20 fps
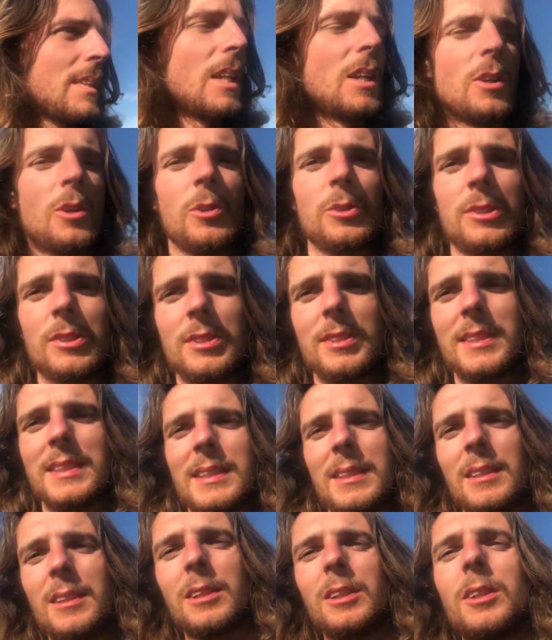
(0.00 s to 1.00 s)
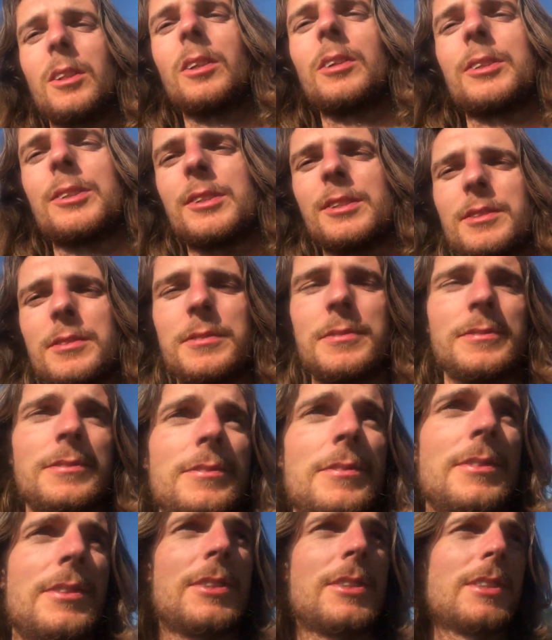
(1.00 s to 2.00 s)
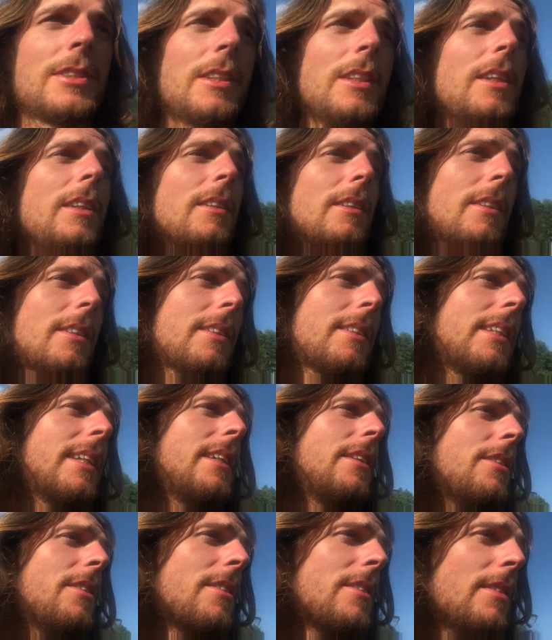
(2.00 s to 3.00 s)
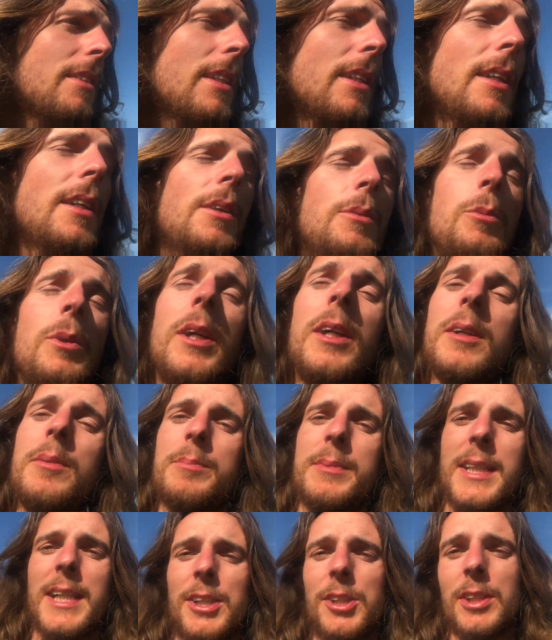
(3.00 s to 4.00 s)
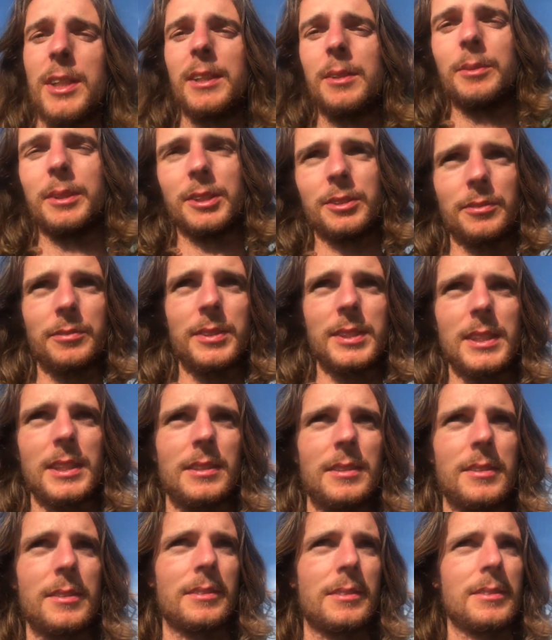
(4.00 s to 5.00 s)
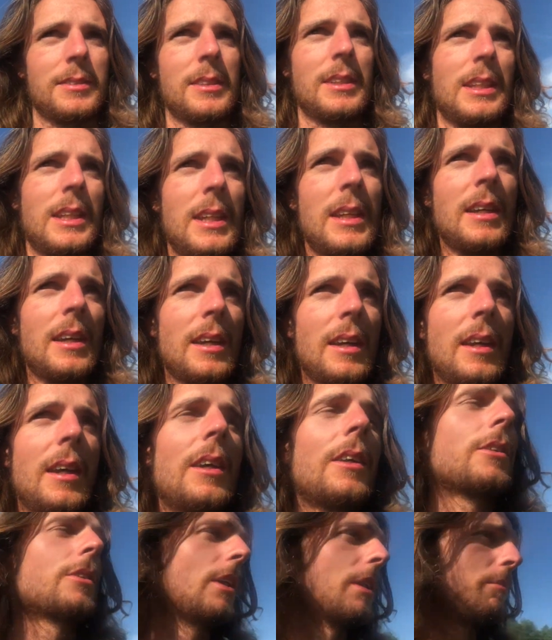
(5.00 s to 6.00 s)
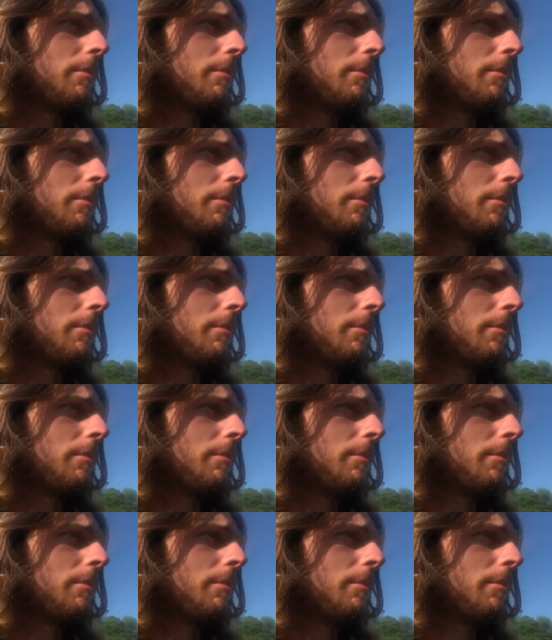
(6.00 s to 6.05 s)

Also seen a lot of slugs and worms actually, which obviously are quite